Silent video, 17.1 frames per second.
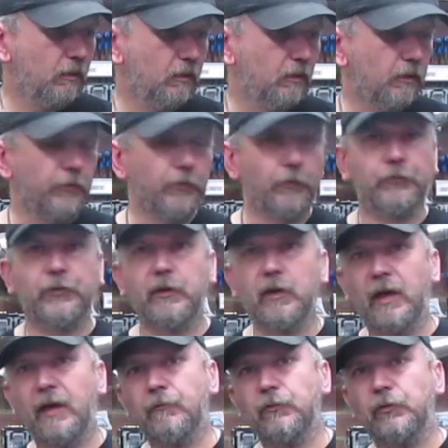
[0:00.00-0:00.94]
Because obviously
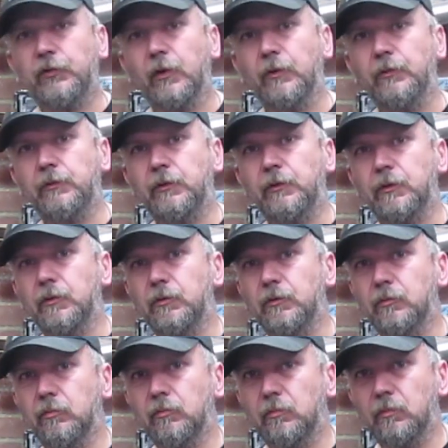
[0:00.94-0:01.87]
I haven't shown
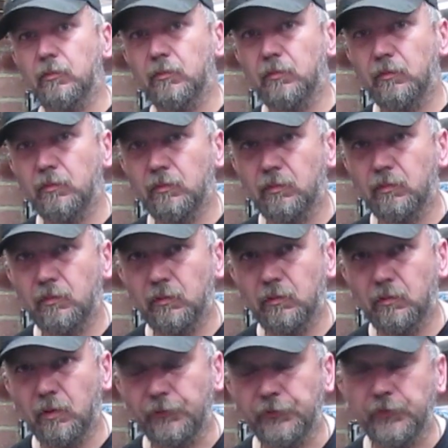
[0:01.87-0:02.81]
you,
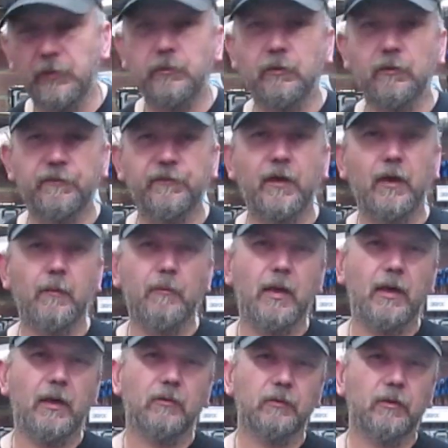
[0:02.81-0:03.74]
I've shown you a fair
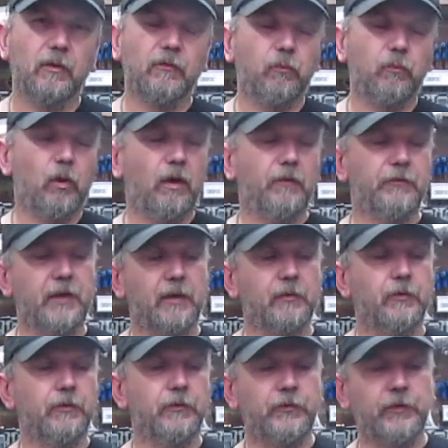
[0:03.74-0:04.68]
amount of what I've
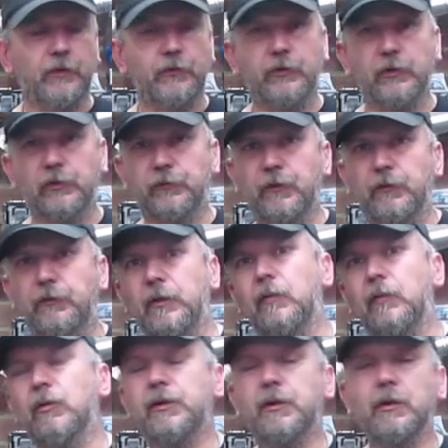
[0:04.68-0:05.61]
done on the
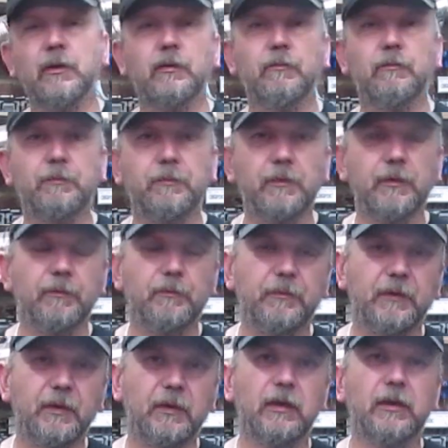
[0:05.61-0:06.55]
Z650 with the
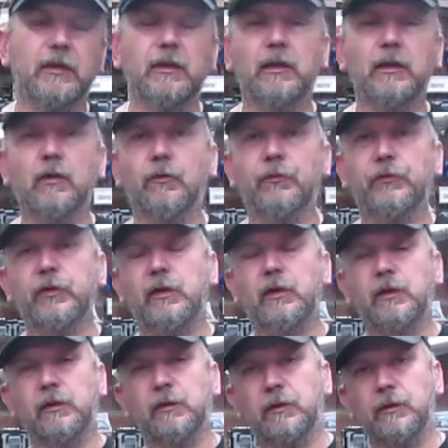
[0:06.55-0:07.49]
cleaning obviously
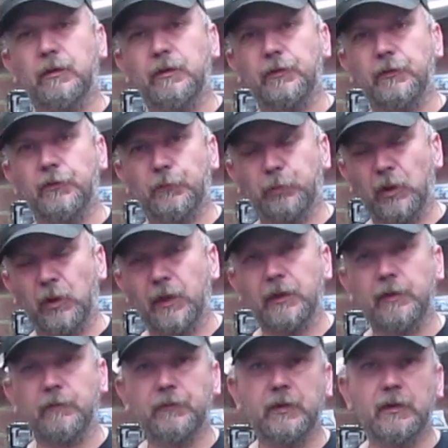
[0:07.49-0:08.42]
and the
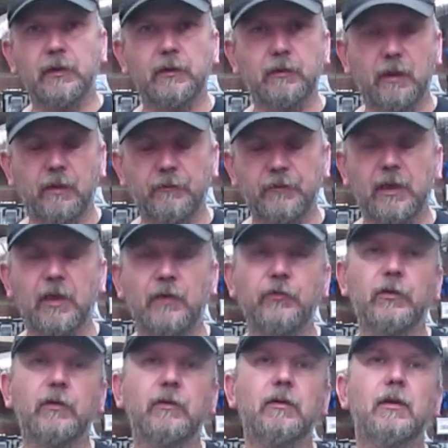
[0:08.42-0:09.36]
spraying of the
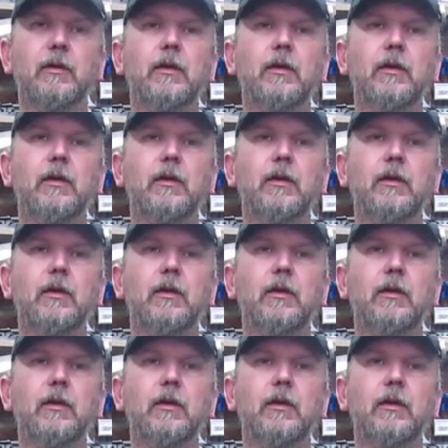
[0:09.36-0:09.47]
engine.